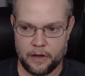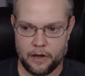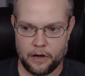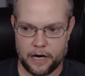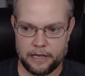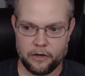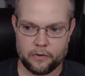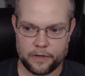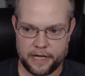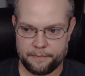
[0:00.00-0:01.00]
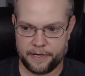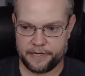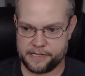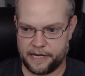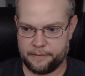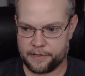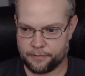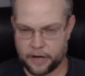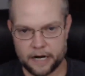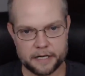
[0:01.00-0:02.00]
All right, Local Kingpin is the name of the
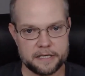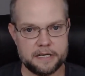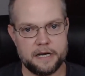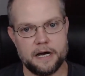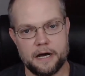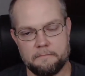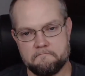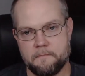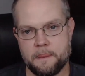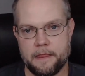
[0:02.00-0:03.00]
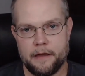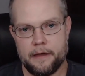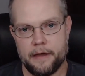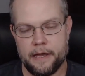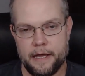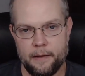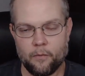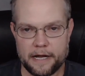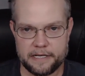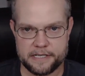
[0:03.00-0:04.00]
product. And why
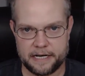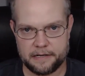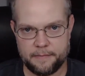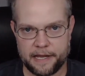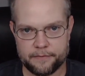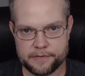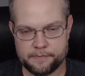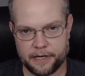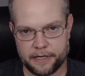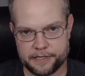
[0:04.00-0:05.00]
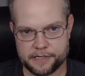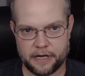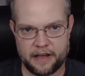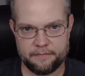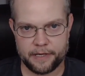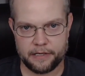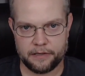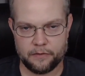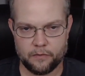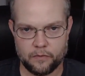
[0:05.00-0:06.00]
I decided to make it was because I've been
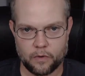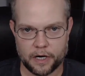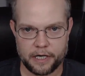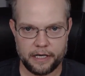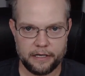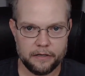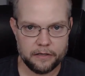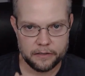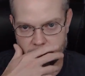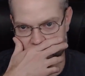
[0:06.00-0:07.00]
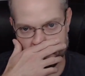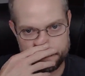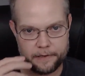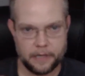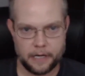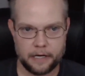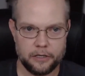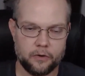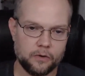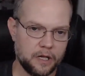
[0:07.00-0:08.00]
working in
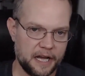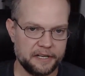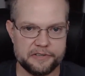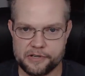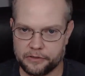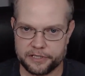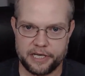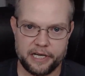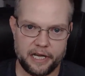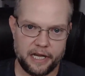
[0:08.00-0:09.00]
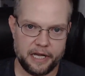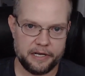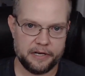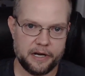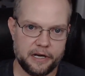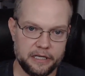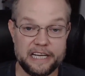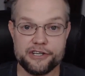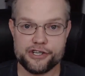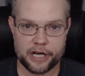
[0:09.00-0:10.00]
local client consulting and
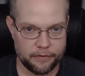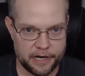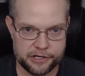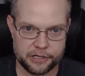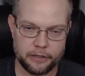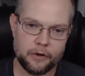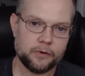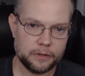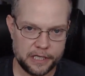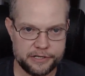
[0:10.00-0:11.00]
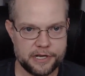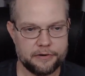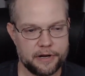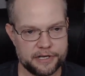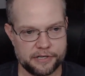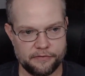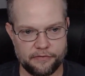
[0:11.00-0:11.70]
lead generation, local lead generation